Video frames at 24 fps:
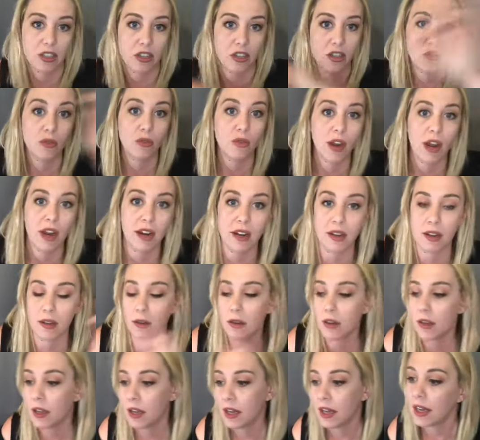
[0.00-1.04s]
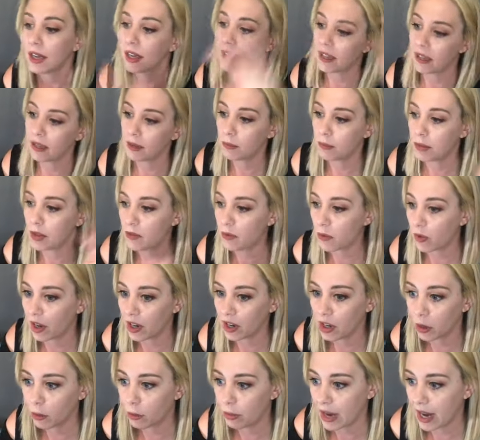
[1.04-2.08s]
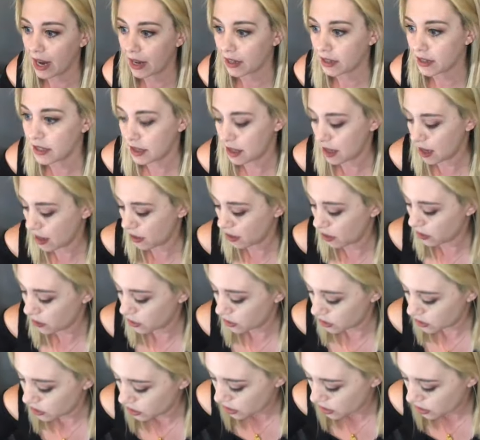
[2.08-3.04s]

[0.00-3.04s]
to you kind of before I go back to the others.